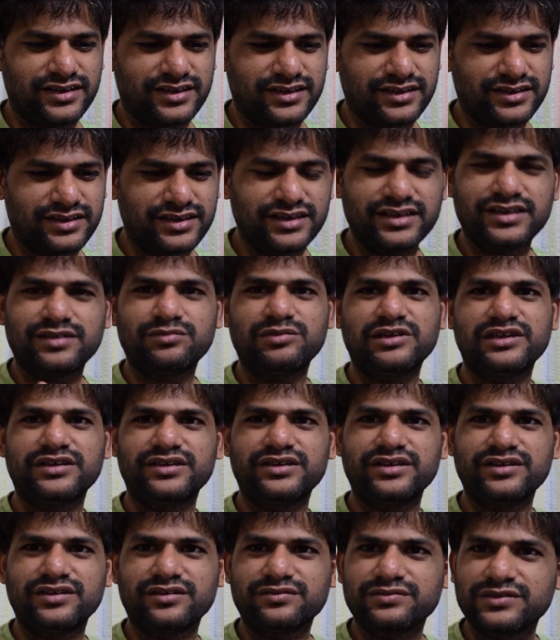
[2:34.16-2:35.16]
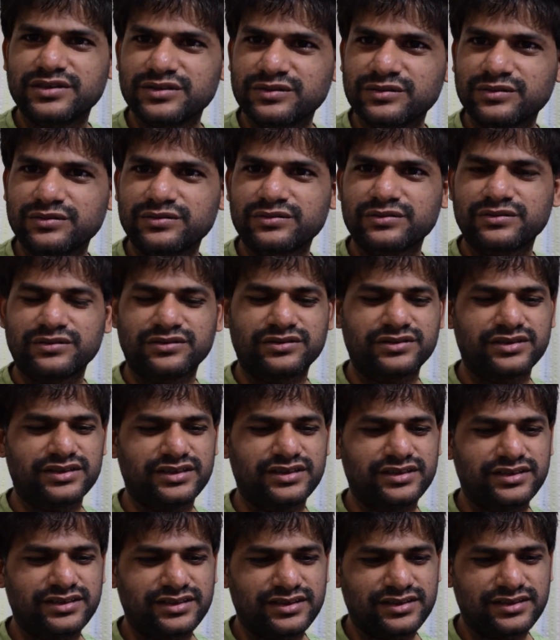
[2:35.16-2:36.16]
readability of the source code
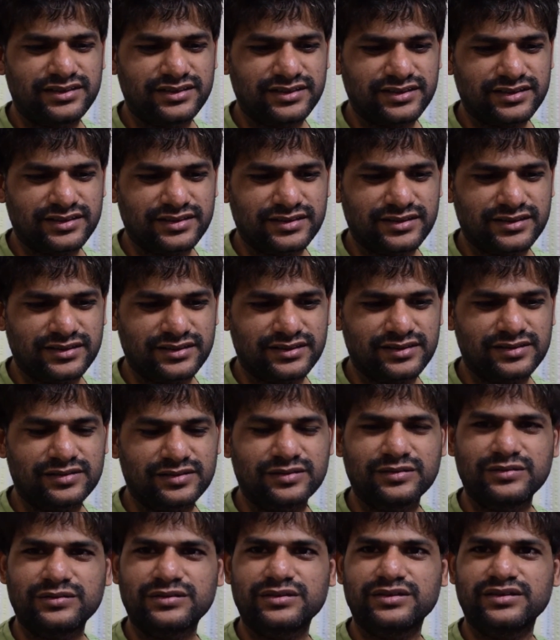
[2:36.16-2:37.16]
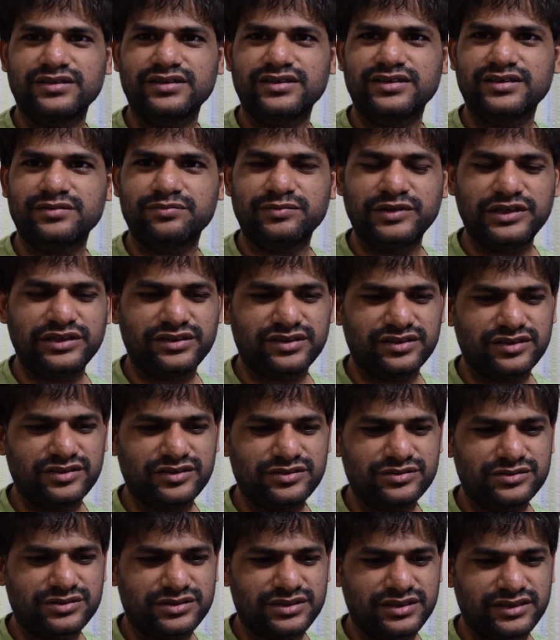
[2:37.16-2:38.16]
in the Linux kernel source. It's been
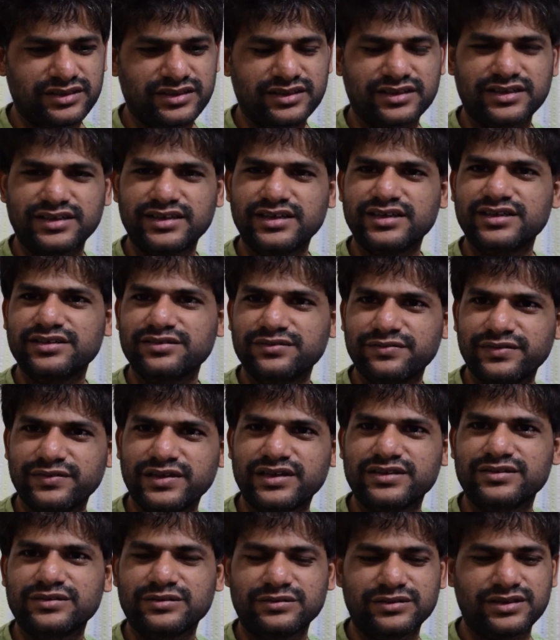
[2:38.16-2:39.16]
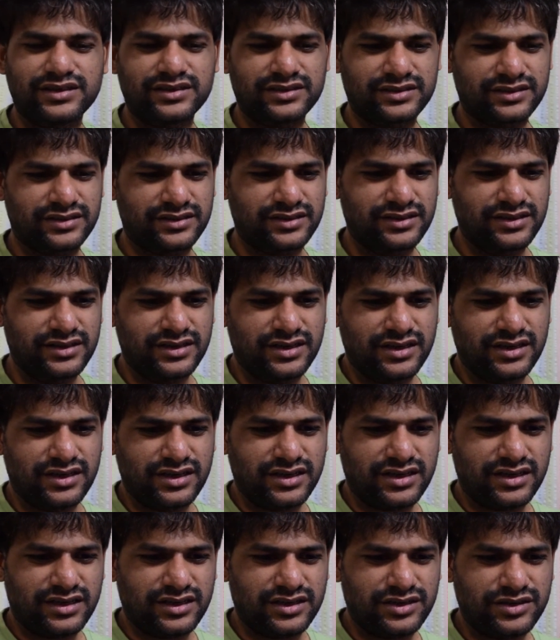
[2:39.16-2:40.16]
used in a creative way so that
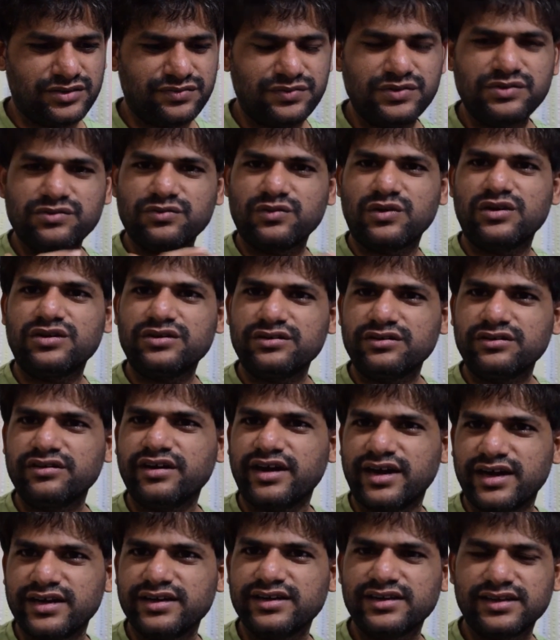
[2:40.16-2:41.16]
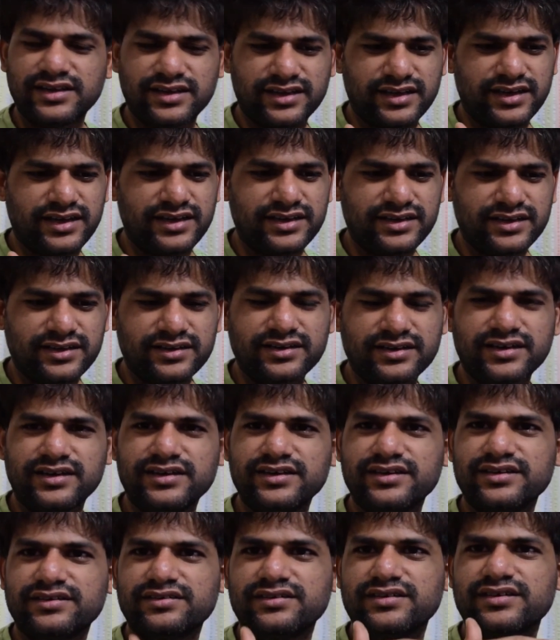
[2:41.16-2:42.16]
if you want to handle an error
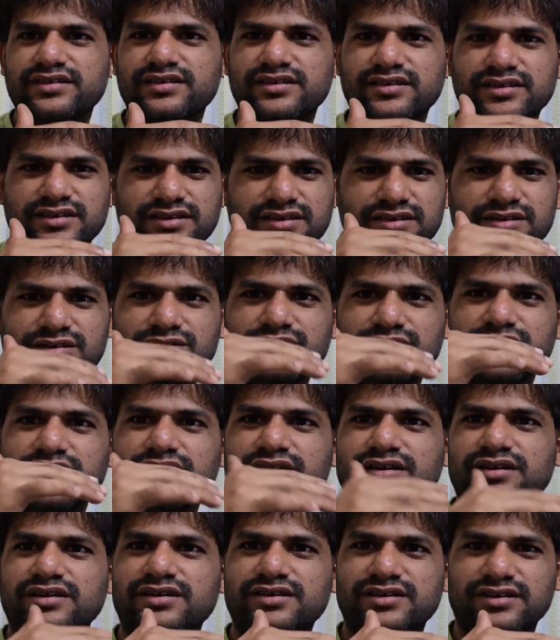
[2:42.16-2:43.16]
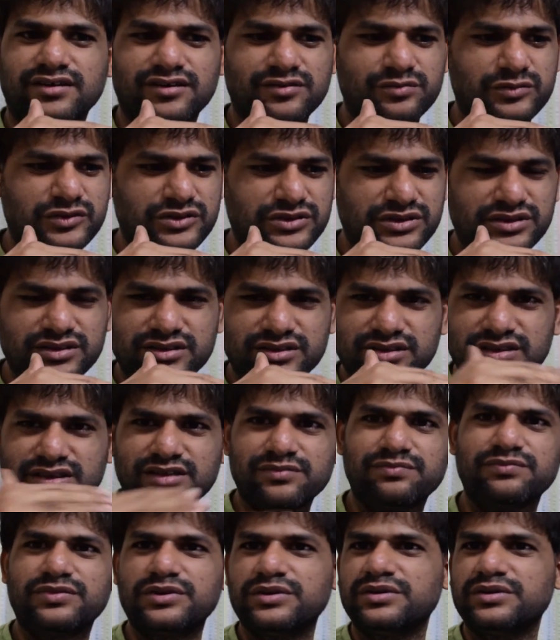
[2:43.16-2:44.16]
condition, you can almost skip